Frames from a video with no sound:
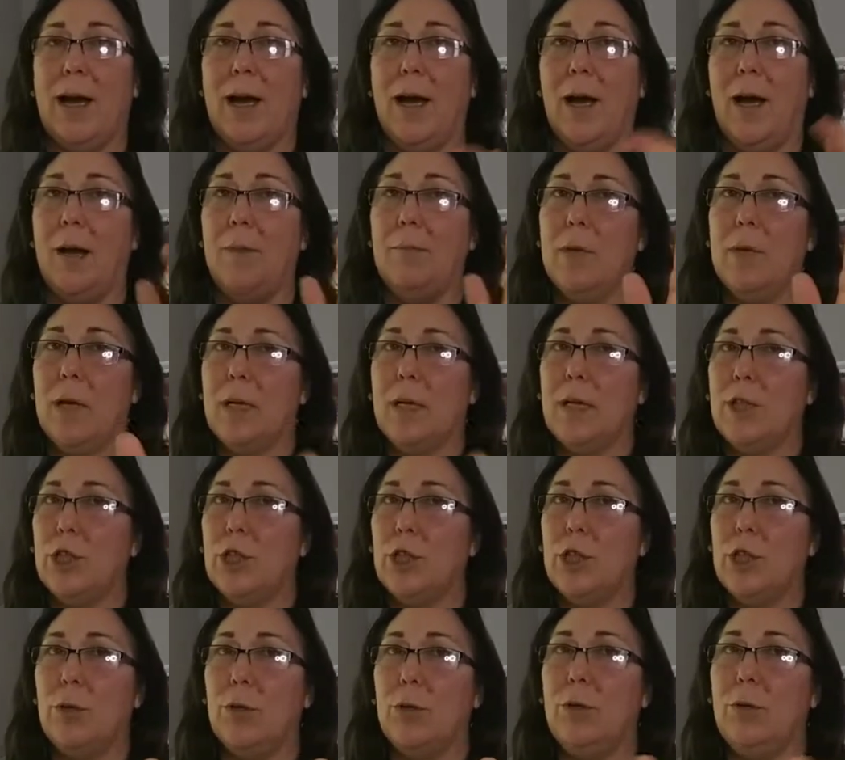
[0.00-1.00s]
I'm not going to
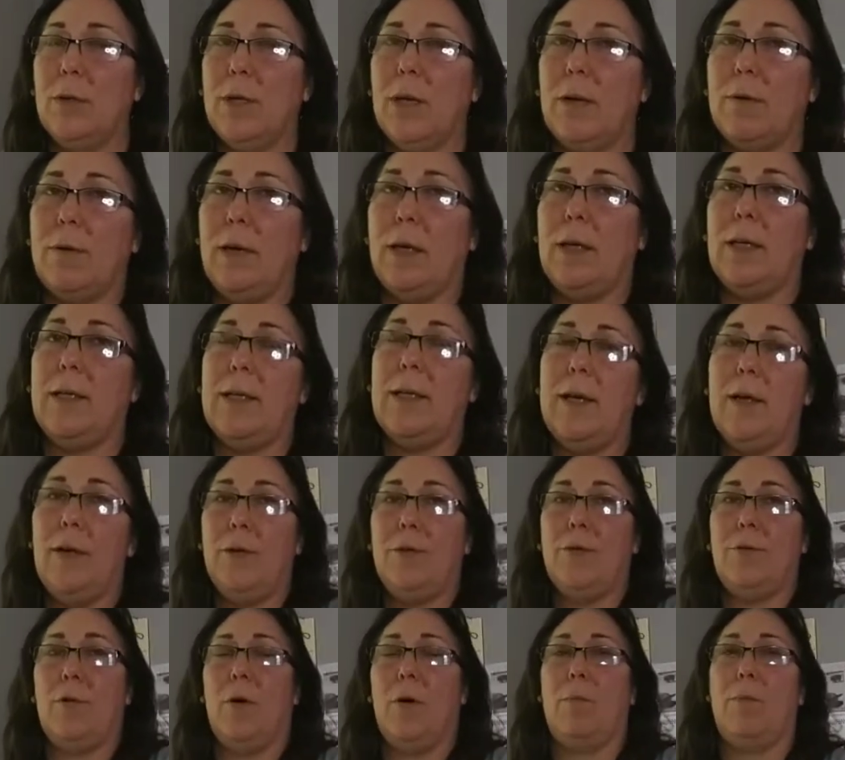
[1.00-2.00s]
show you that right
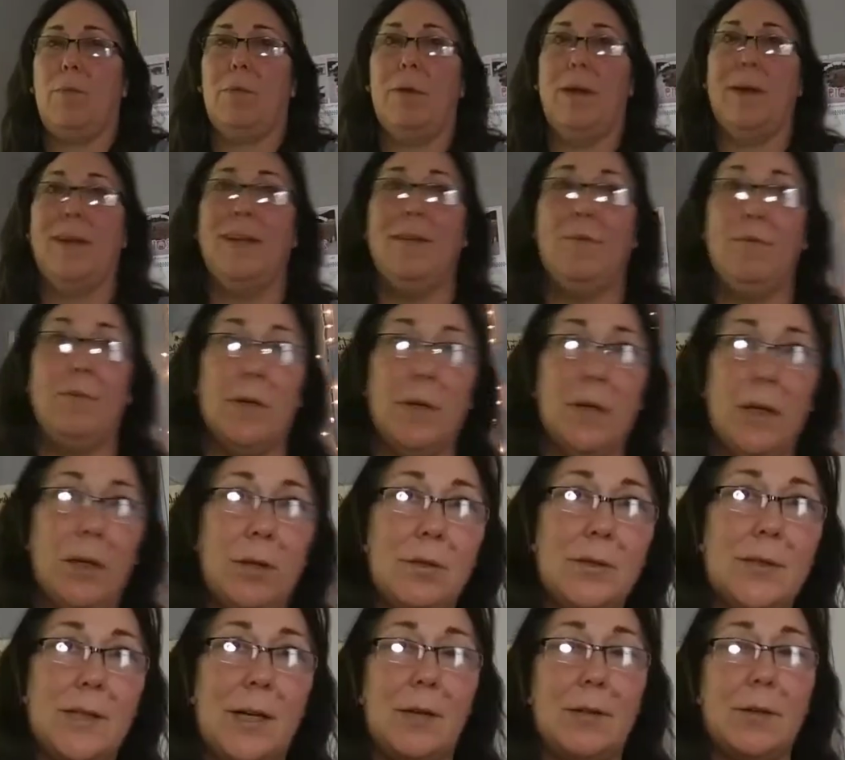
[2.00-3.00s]
now. There are plenty of
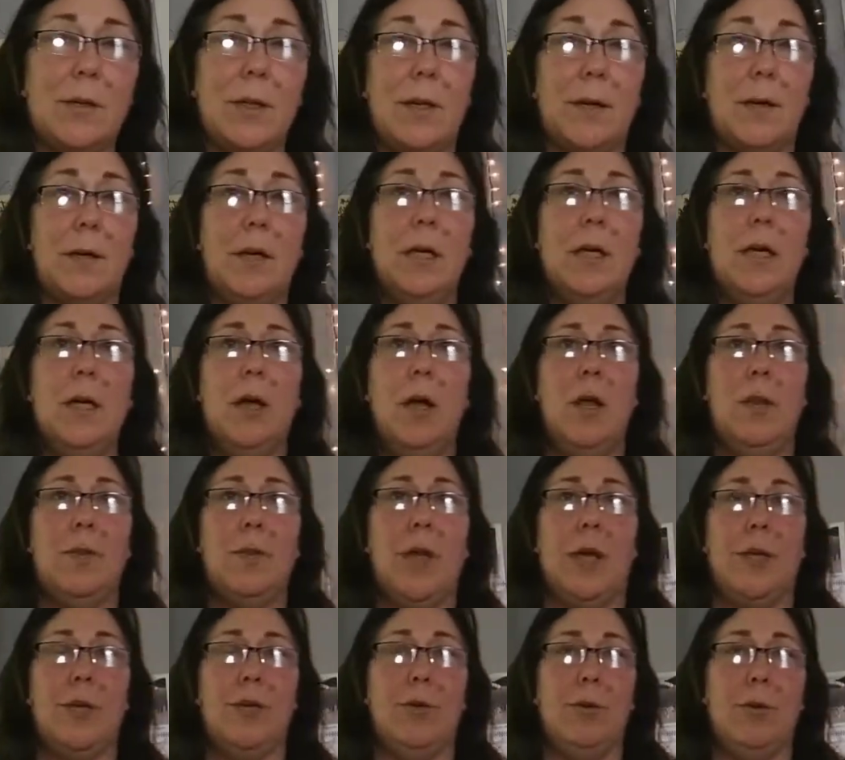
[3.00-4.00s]
videos out there
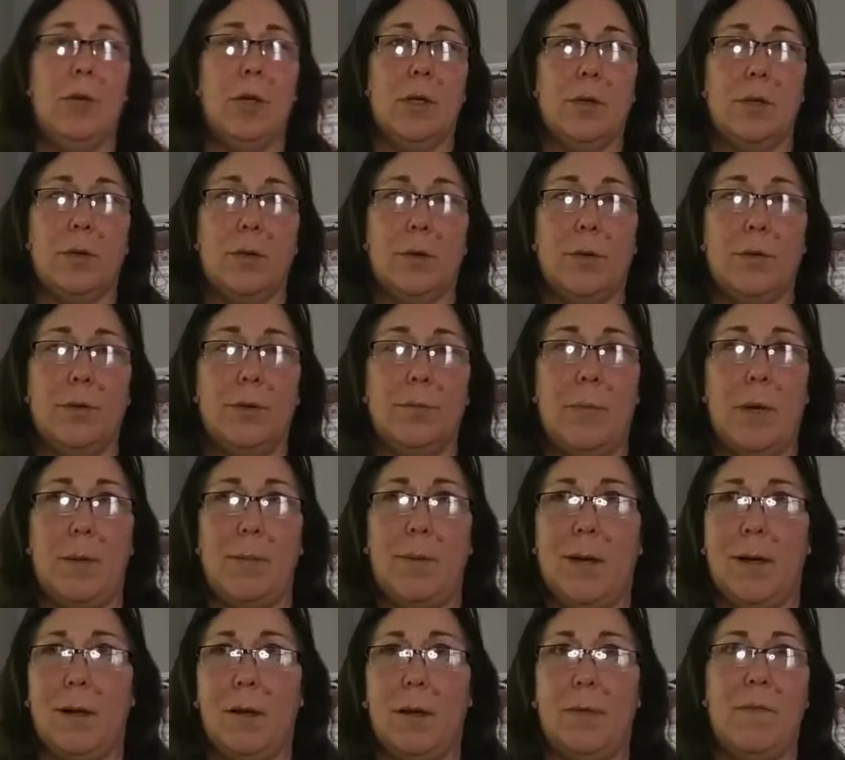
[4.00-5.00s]
that you can learn.
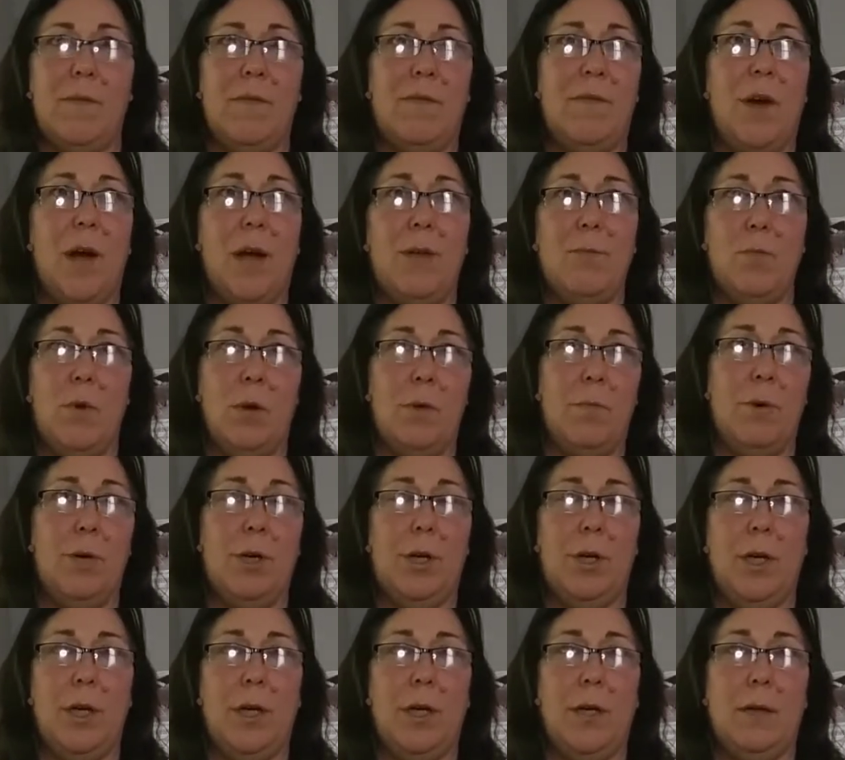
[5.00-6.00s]
Maybe I'll even find one, put
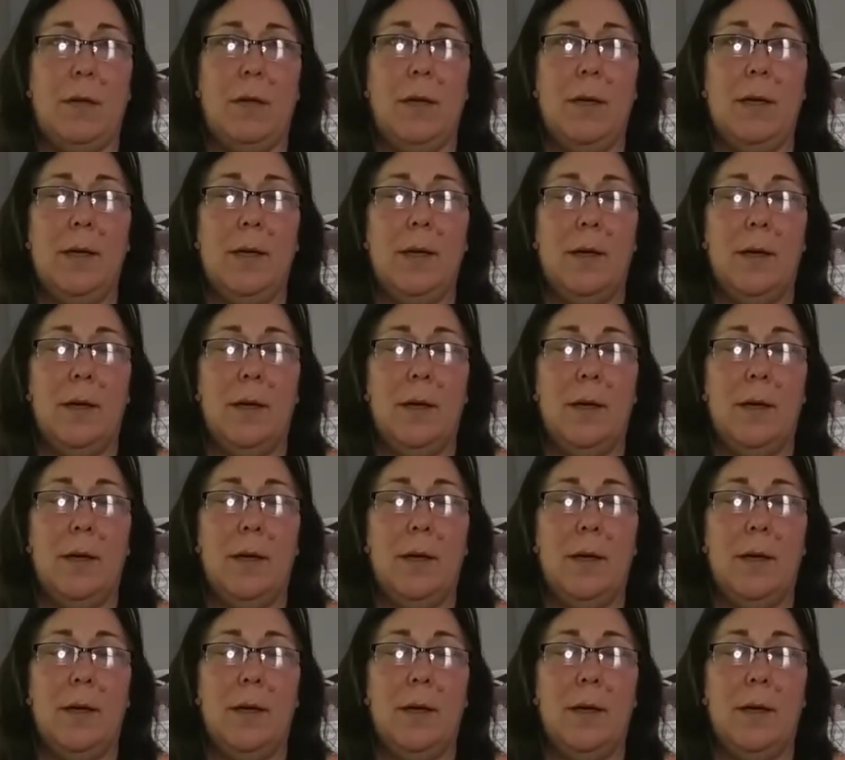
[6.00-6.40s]
it in